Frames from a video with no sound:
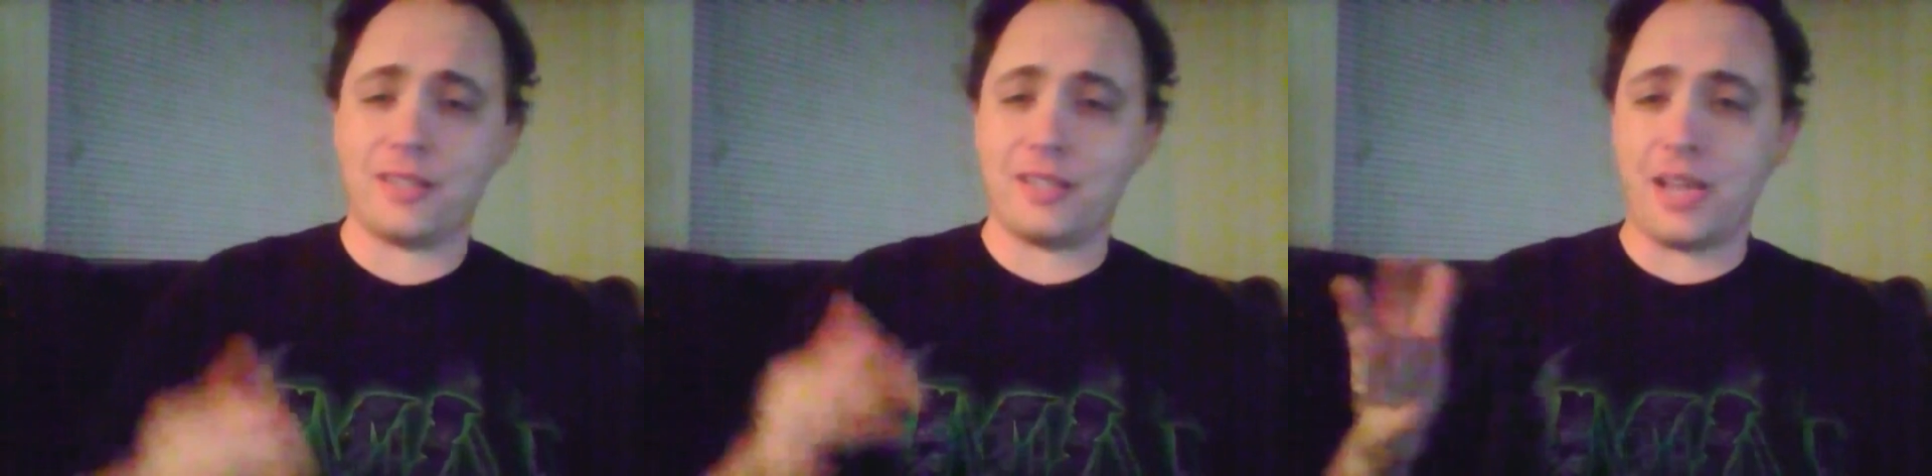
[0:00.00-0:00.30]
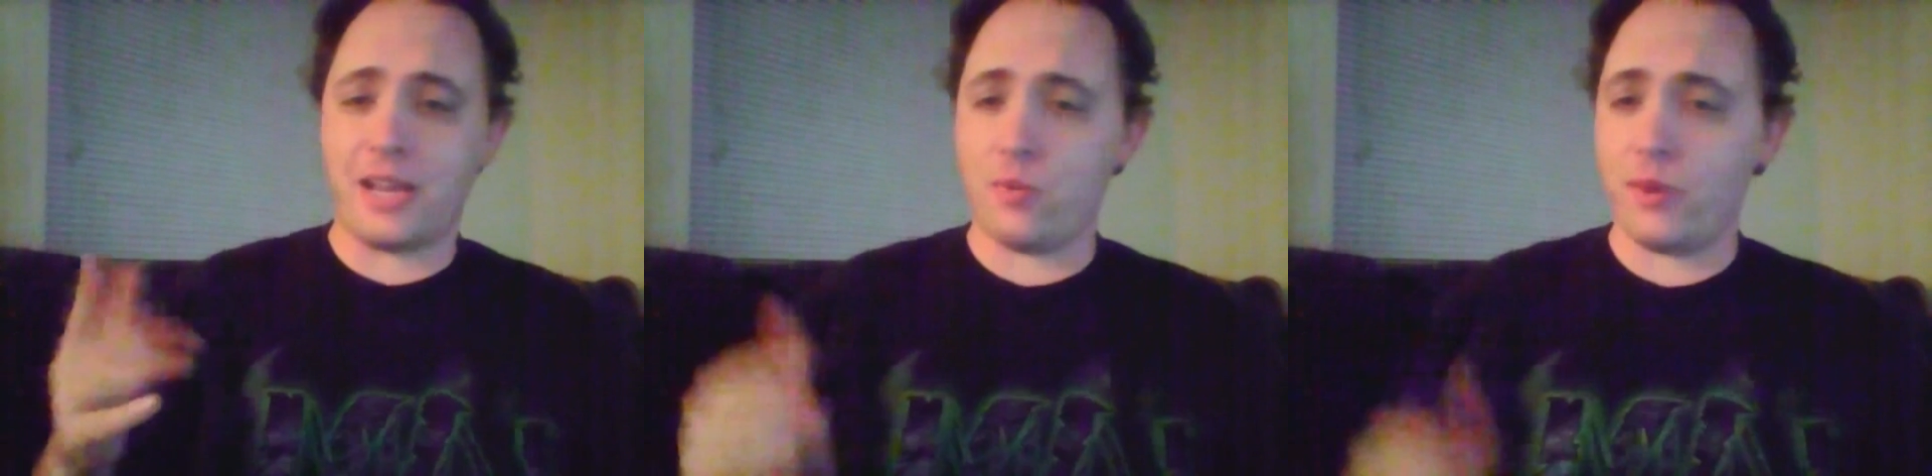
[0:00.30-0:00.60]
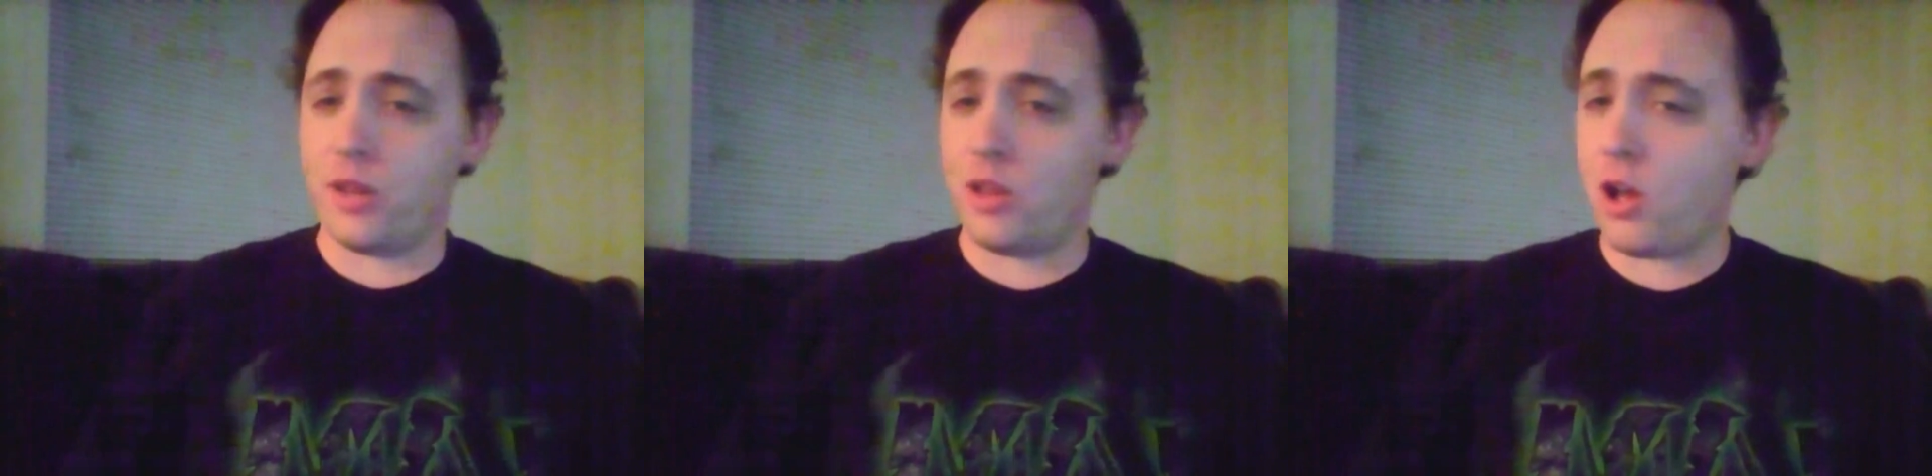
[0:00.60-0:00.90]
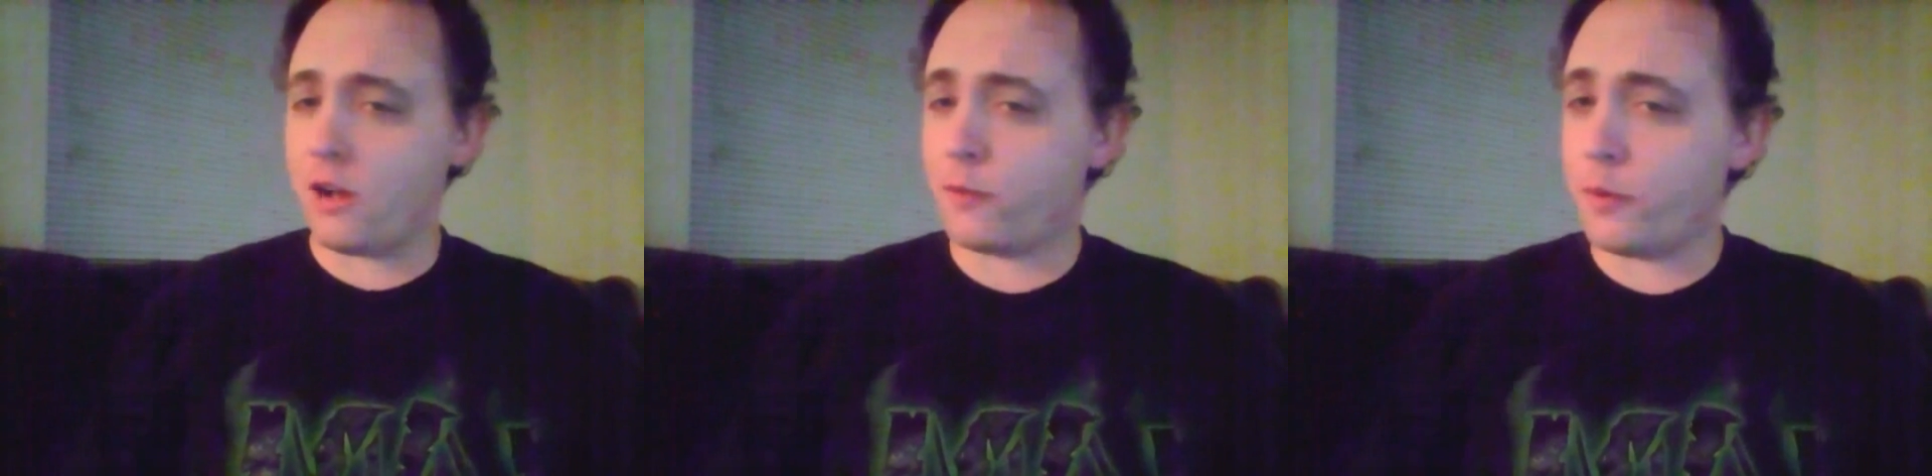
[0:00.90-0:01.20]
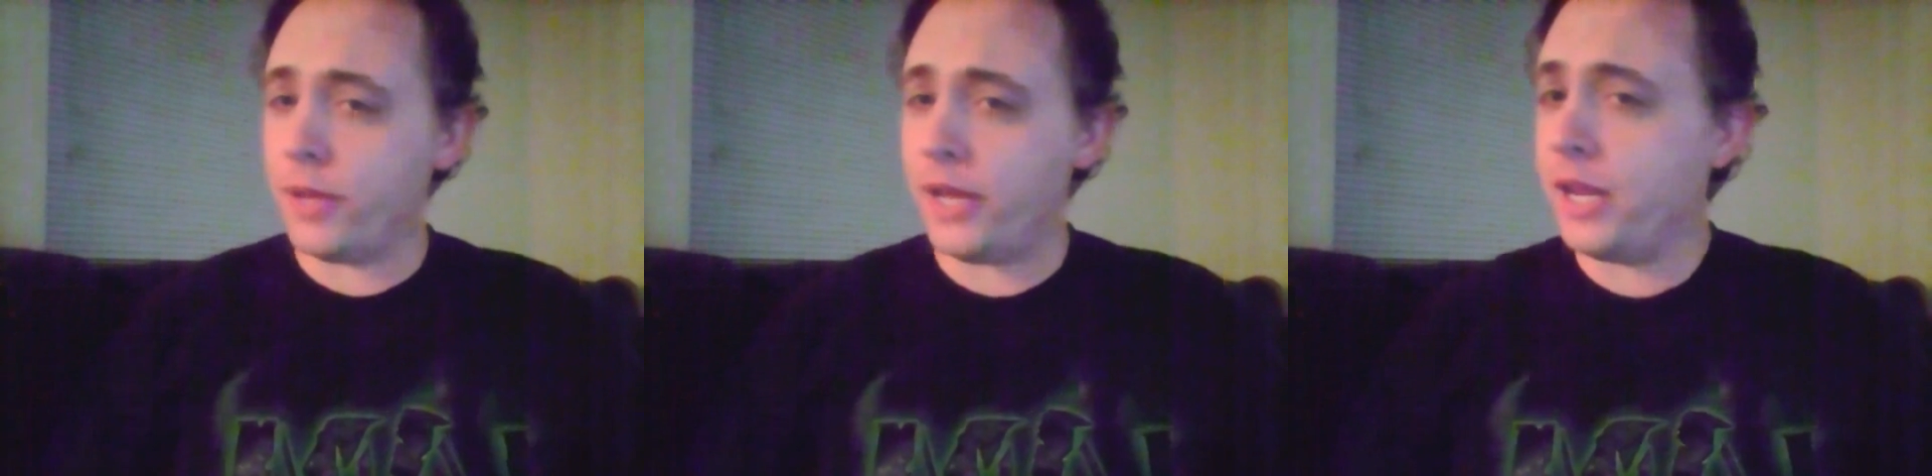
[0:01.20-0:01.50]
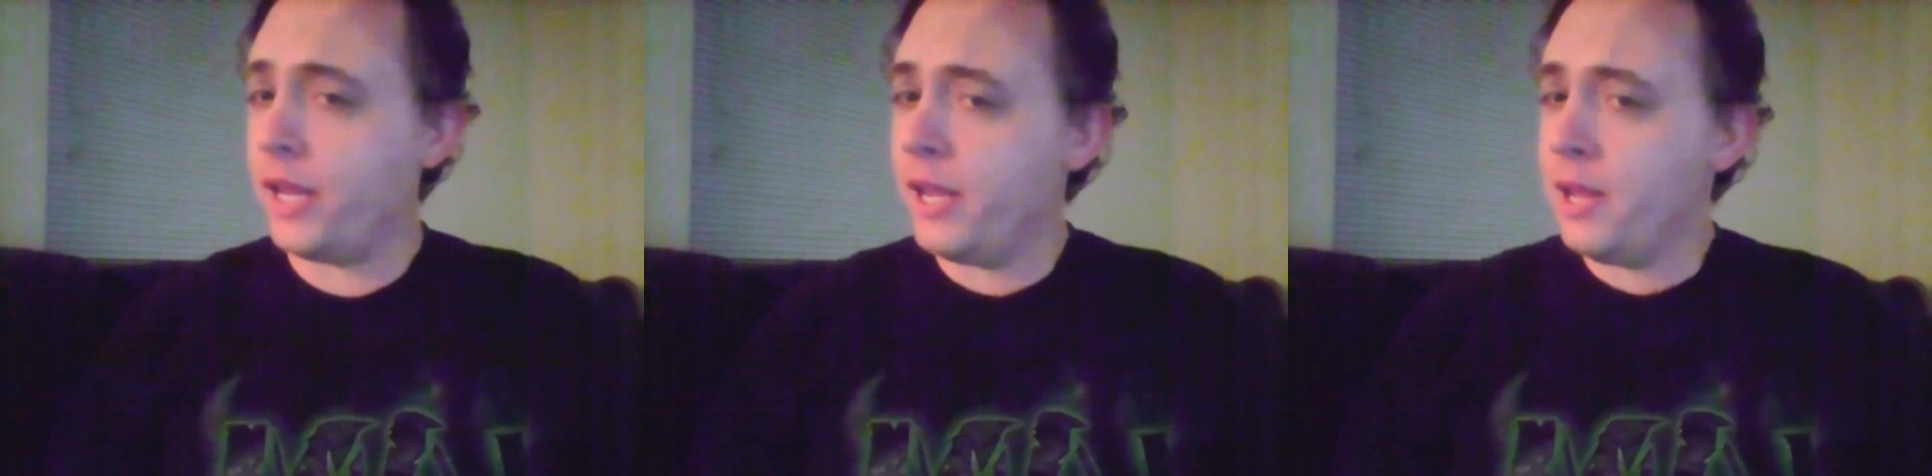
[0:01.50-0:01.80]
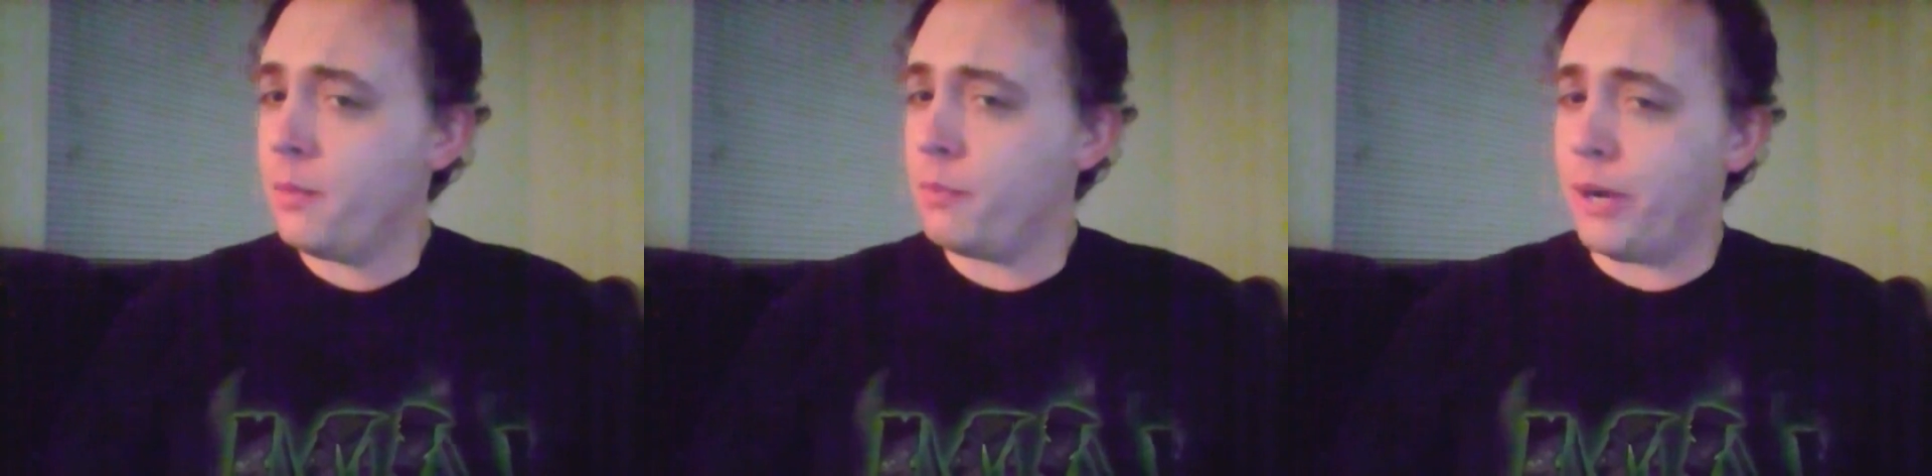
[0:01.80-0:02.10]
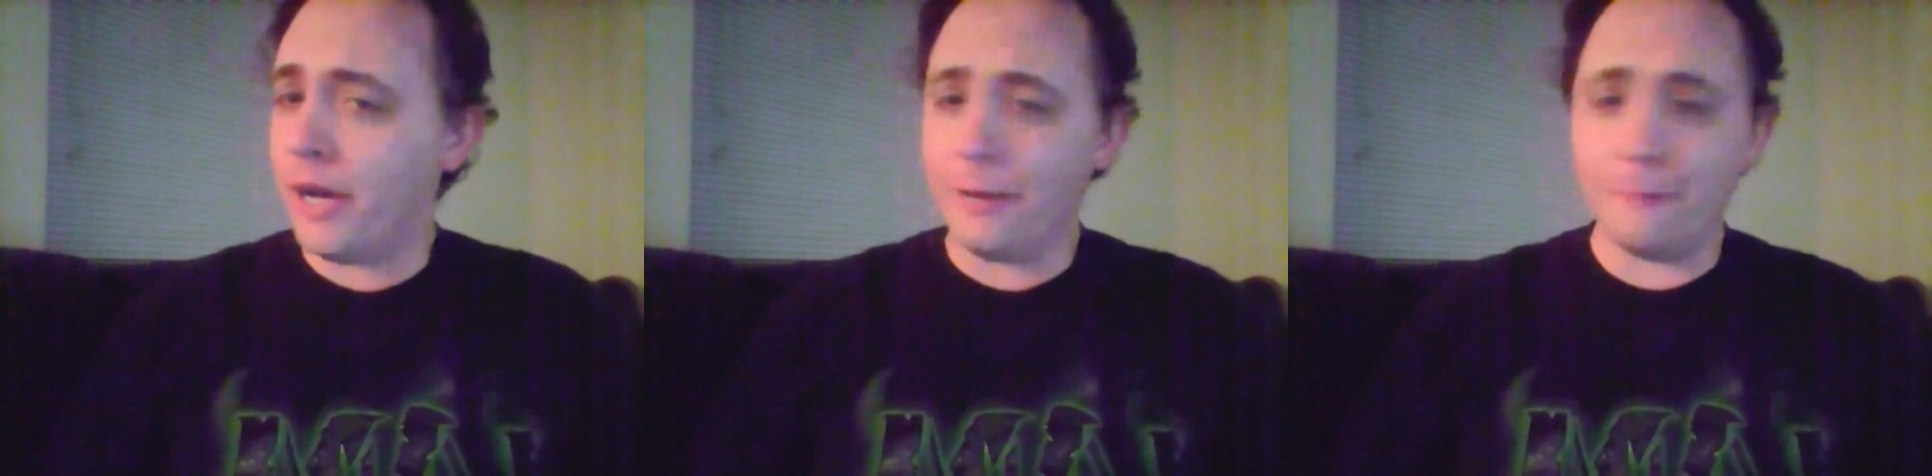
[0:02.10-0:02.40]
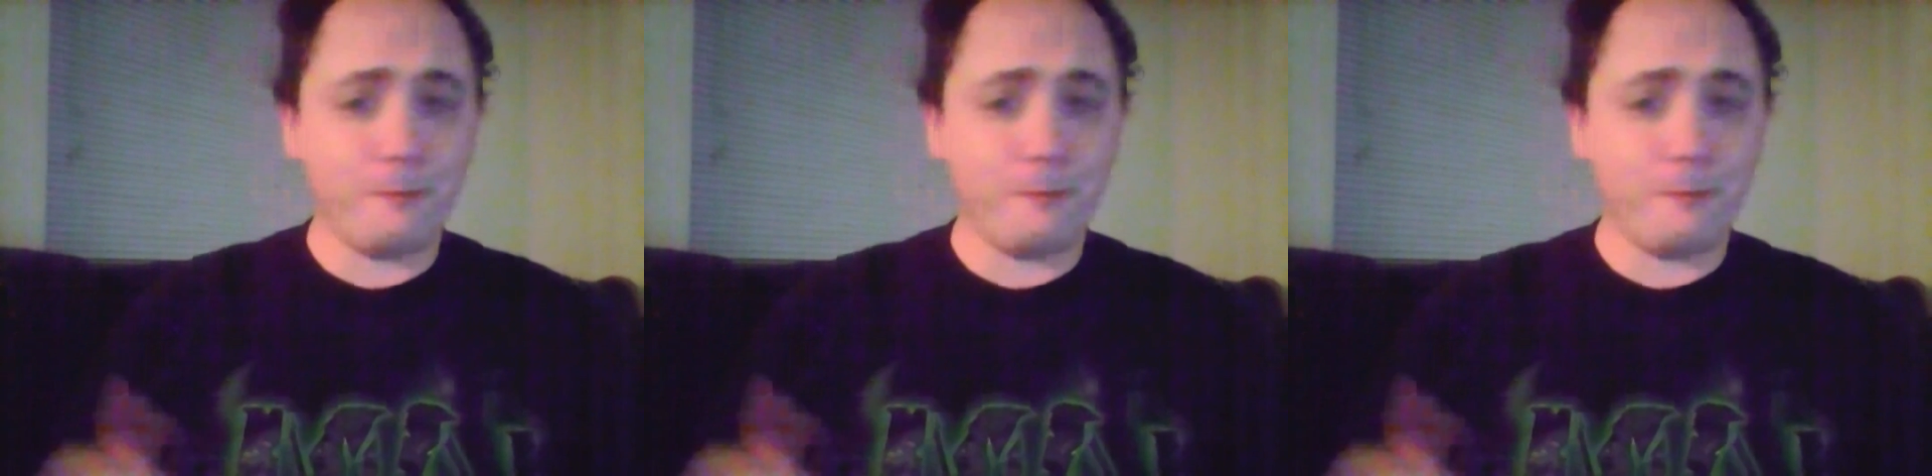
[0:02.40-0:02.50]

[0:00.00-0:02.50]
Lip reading: kind of went along for a bit. But